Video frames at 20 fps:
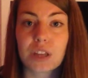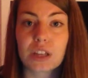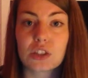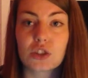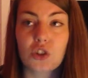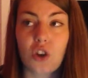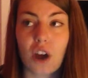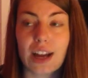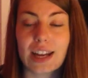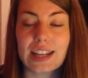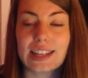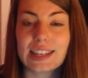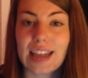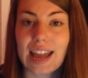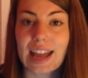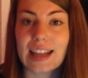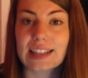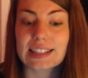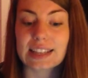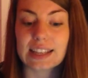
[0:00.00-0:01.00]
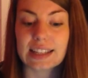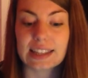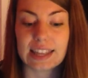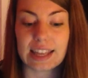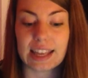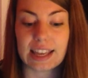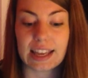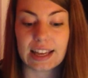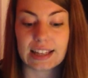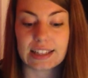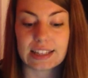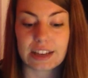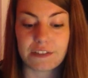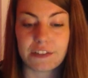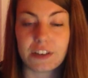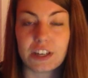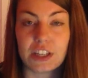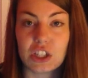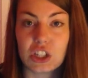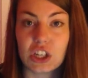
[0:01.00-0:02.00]
trying to get the
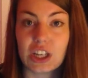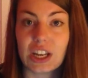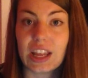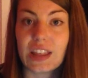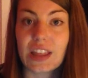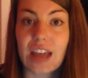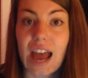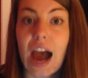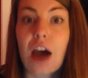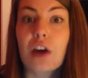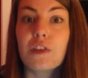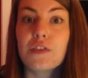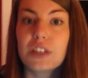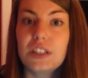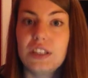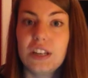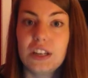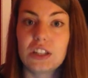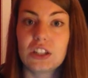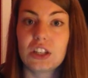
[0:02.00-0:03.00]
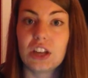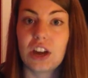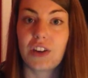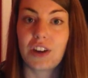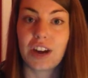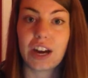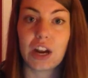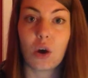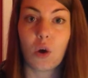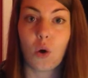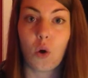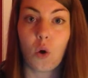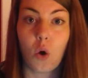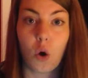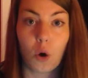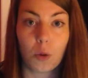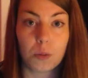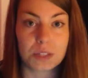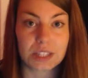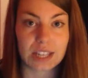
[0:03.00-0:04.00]
definition either out of the dictionary or
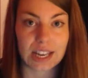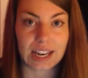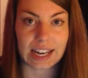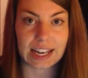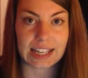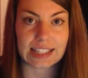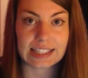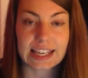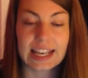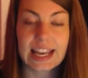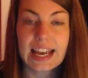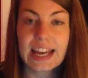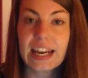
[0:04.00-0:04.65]
obsolete.